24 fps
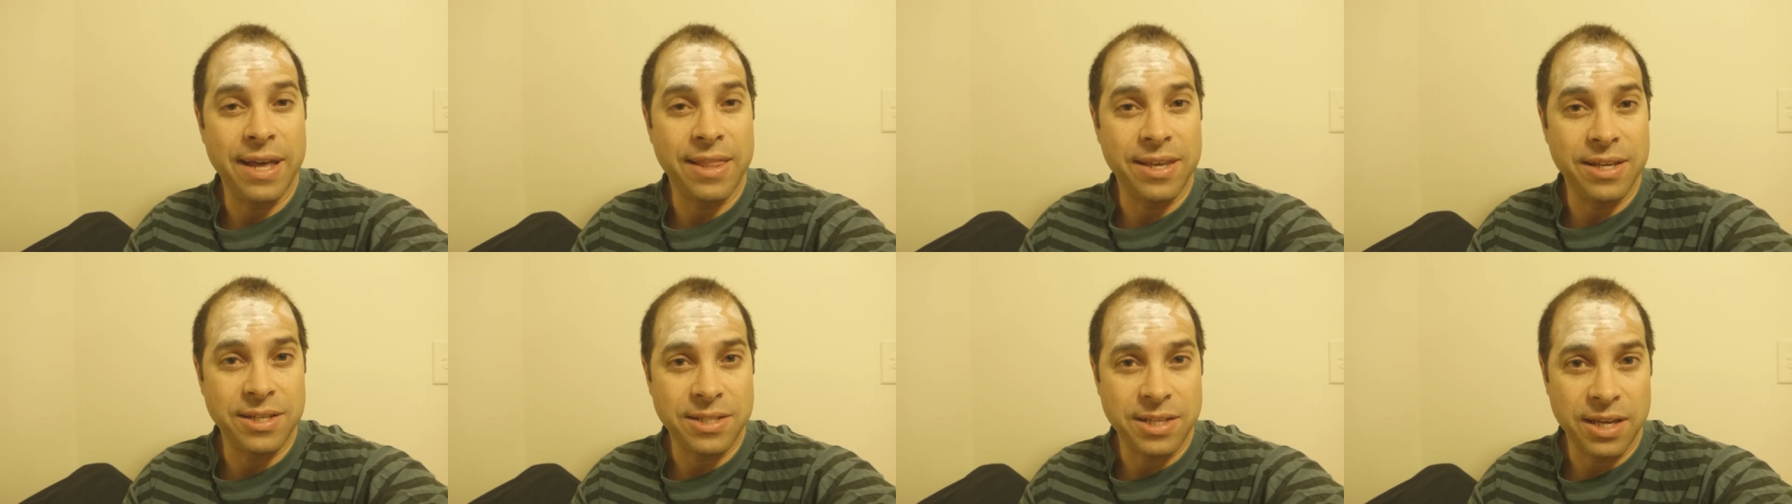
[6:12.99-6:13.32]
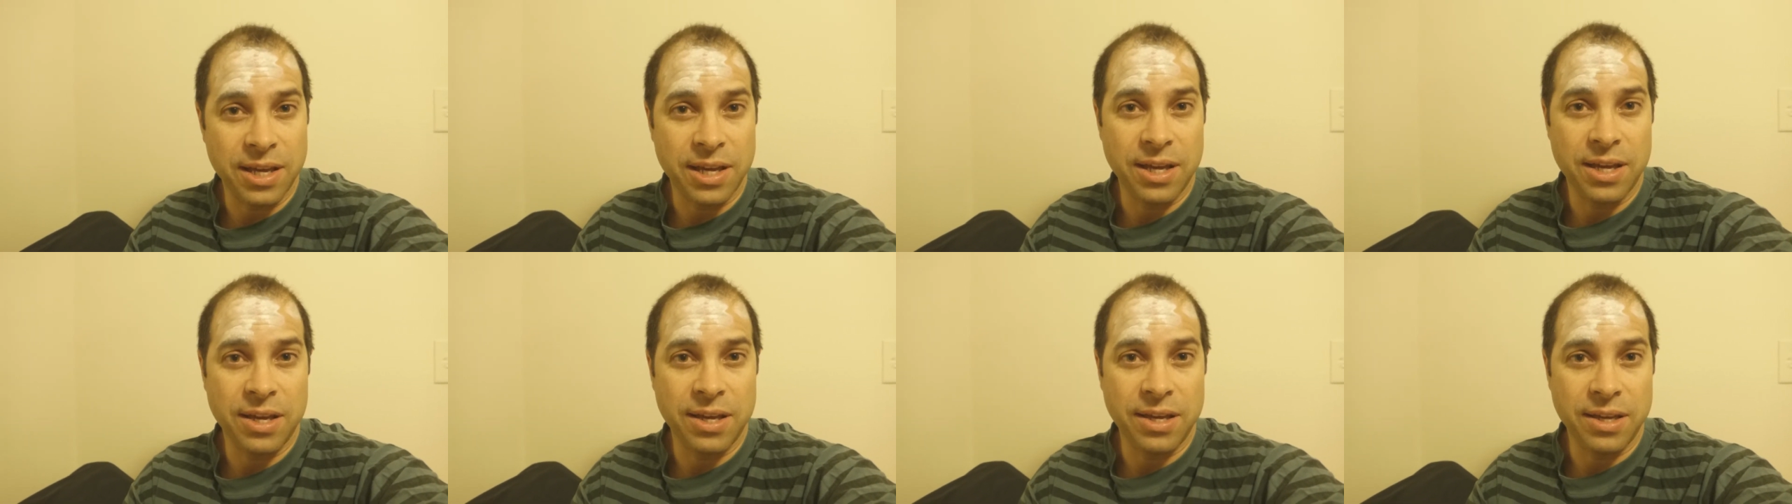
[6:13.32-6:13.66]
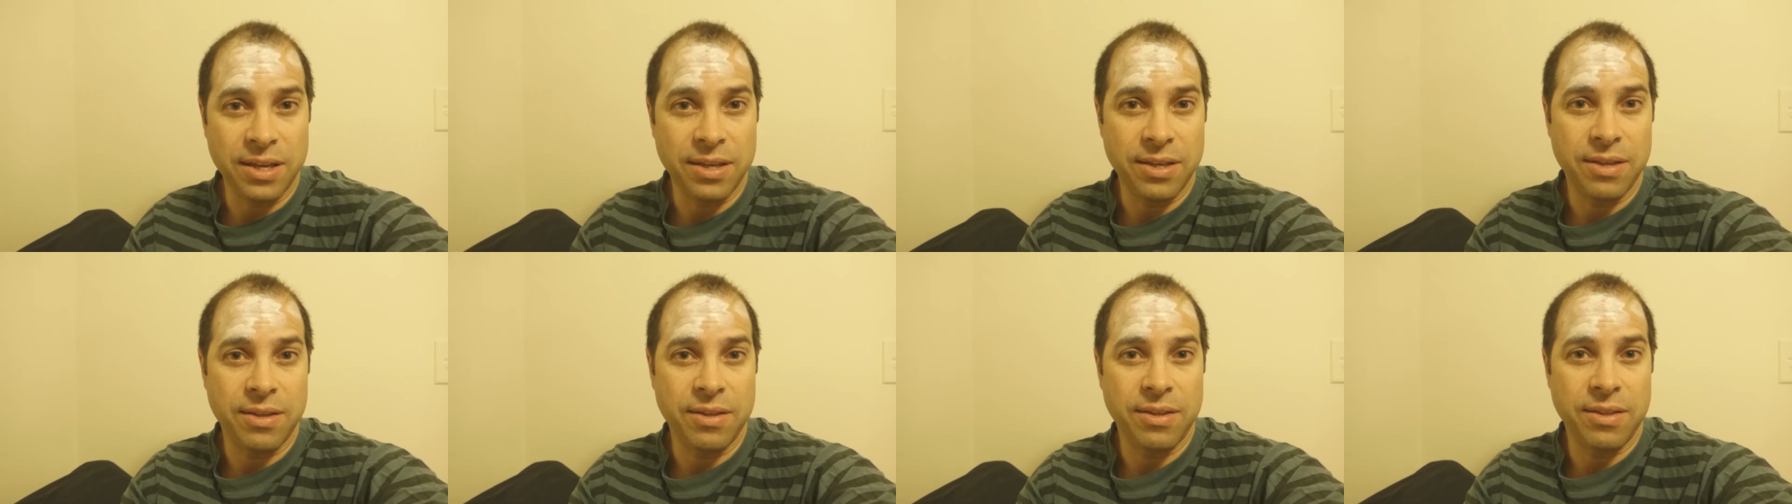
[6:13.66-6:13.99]
They
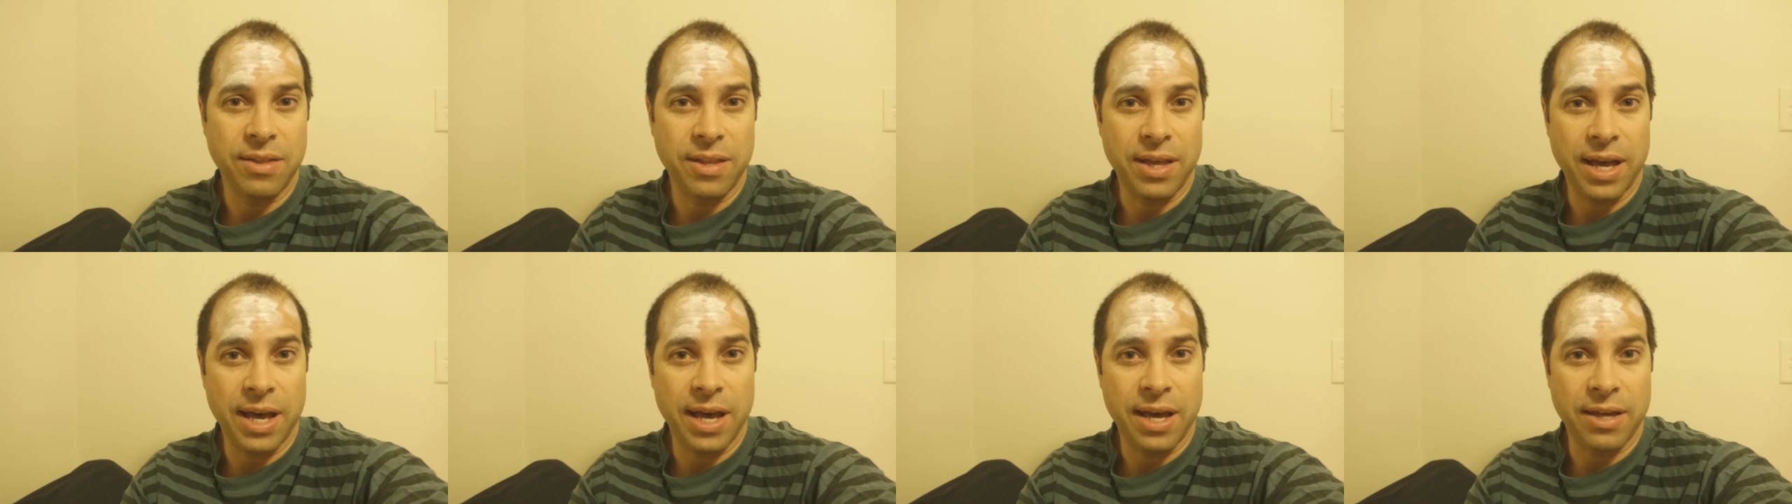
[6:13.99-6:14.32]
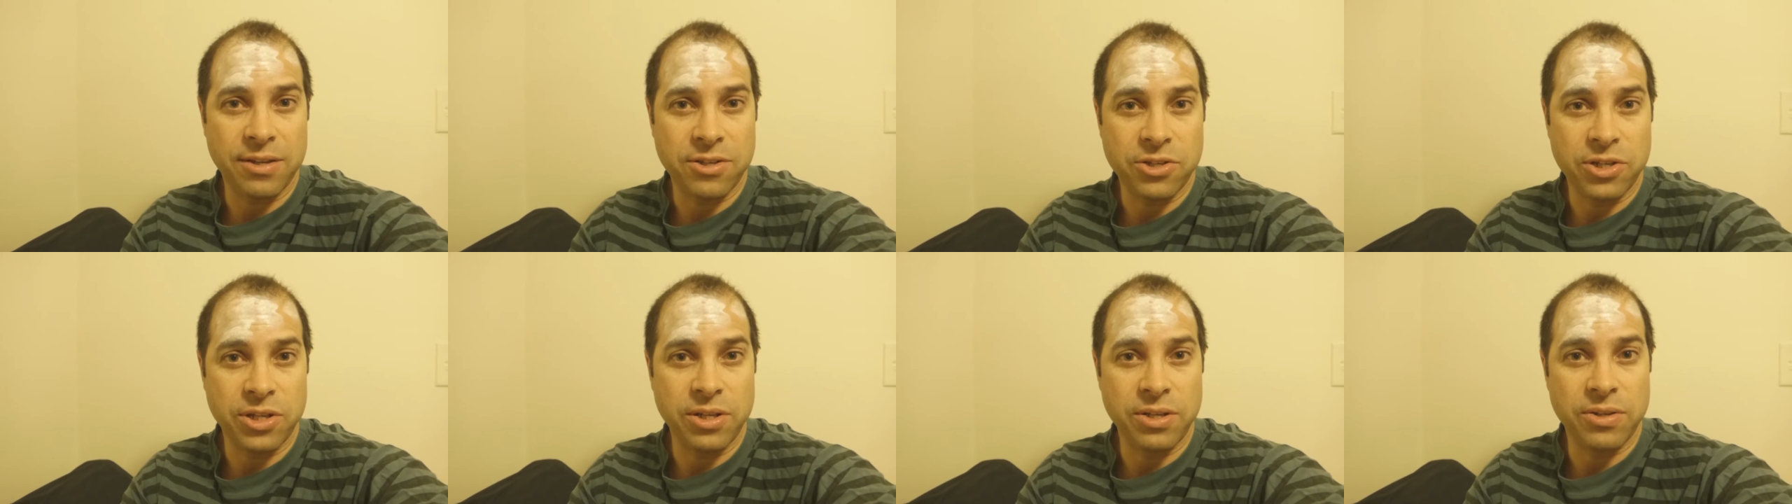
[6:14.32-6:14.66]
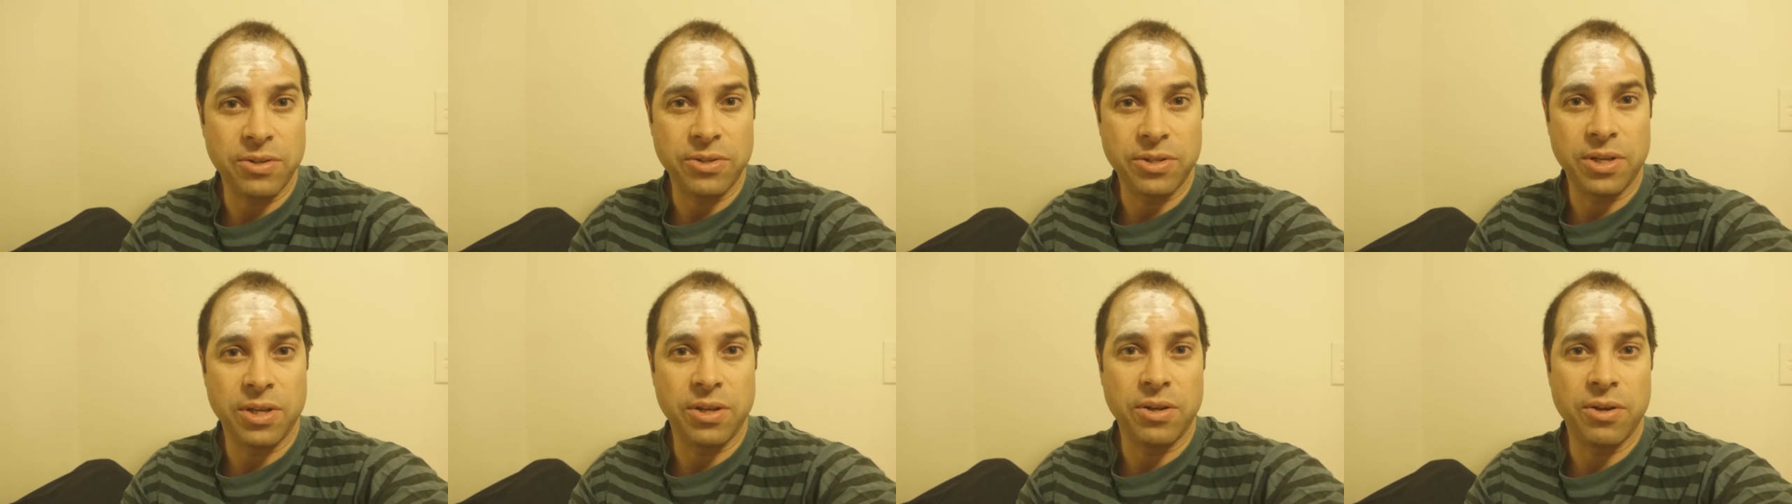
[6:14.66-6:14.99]
say that
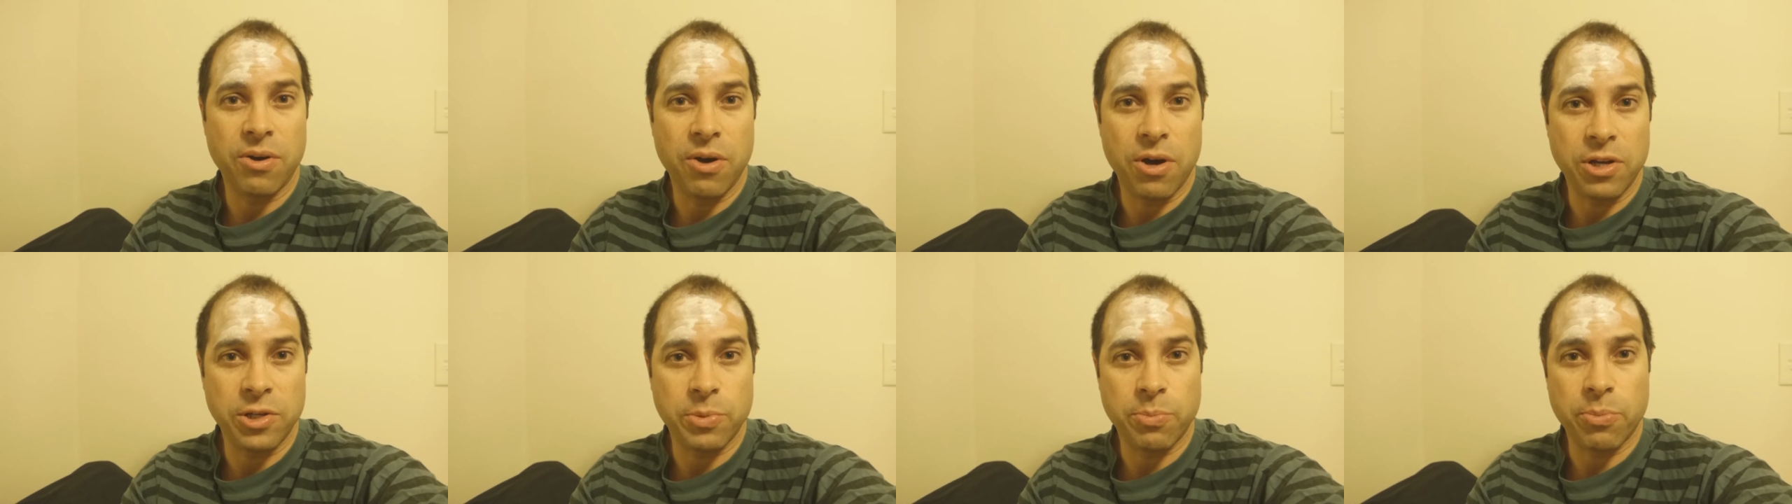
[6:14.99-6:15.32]
shingles can cause